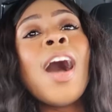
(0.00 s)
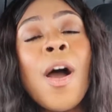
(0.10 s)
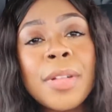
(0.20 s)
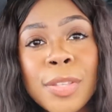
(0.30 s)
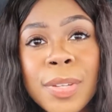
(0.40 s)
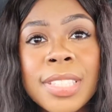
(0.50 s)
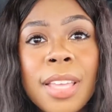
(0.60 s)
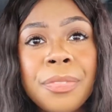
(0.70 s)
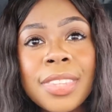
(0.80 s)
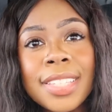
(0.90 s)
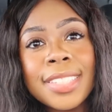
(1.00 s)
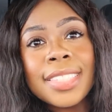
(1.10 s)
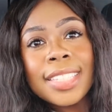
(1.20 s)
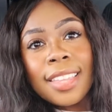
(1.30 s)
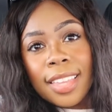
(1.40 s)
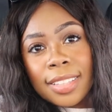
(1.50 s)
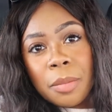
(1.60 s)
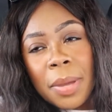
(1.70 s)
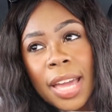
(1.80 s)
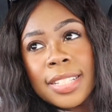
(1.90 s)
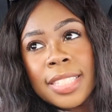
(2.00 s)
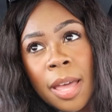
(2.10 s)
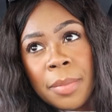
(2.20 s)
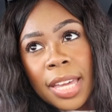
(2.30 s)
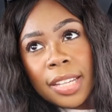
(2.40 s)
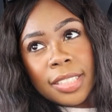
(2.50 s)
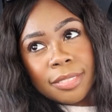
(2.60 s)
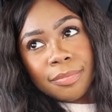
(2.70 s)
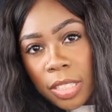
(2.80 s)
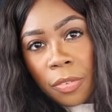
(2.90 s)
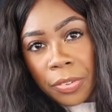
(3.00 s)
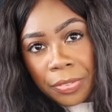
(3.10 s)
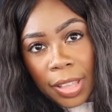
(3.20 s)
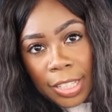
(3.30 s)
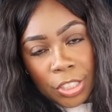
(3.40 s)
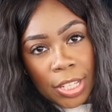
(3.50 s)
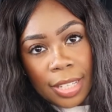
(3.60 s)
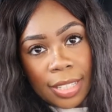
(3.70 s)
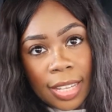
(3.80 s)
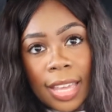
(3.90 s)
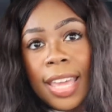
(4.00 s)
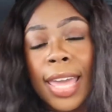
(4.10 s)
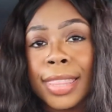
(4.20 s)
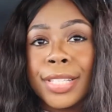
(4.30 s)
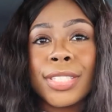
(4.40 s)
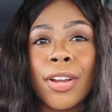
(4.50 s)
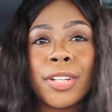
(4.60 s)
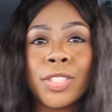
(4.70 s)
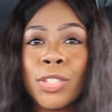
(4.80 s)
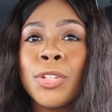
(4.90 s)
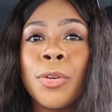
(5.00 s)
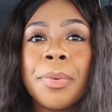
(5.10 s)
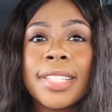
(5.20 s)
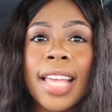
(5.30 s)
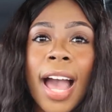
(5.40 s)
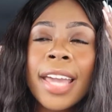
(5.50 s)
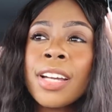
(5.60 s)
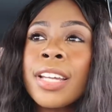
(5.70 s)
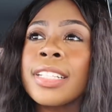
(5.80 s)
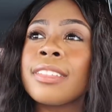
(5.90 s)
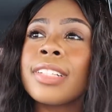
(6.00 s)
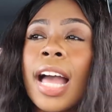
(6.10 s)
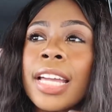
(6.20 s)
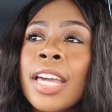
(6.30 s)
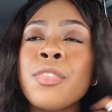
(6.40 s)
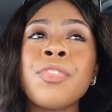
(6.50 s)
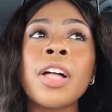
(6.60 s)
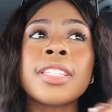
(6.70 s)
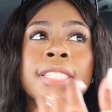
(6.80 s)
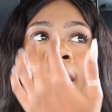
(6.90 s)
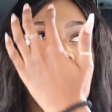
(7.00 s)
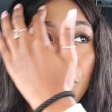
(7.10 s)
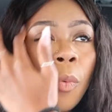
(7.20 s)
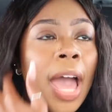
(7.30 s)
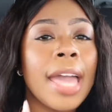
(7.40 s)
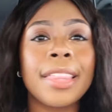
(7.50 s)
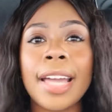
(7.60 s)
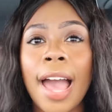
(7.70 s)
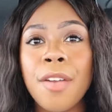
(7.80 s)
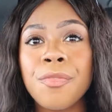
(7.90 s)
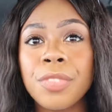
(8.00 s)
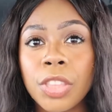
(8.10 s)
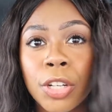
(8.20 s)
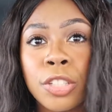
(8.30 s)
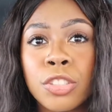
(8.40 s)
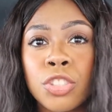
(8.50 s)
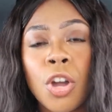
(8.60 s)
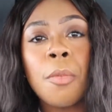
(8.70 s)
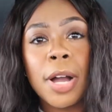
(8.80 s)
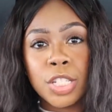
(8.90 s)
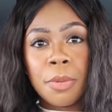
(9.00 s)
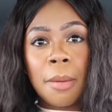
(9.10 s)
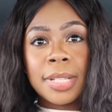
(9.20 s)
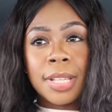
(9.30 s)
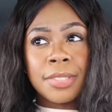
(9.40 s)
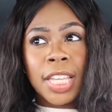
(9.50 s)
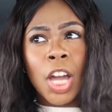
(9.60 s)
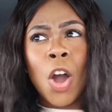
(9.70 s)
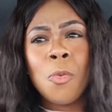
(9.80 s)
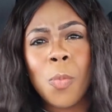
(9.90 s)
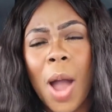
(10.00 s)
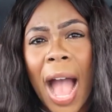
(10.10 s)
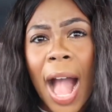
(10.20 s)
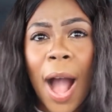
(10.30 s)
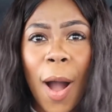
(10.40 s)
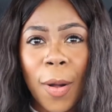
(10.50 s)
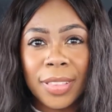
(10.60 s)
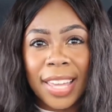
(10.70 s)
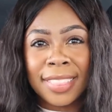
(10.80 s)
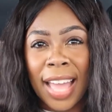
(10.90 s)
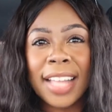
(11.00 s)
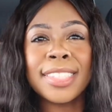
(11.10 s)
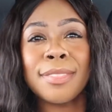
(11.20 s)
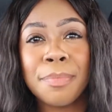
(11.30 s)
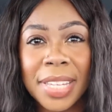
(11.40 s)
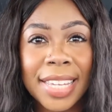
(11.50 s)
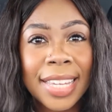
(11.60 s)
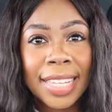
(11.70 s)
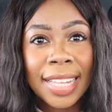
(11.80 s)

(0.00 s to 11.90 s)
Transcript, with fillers: Okay, oh, you can definitely see like the pandemic self-reflection in this song too because I kind of I kind of felt the same way. Like I learned so much about myself. I was like, "Oh wow, like that's me?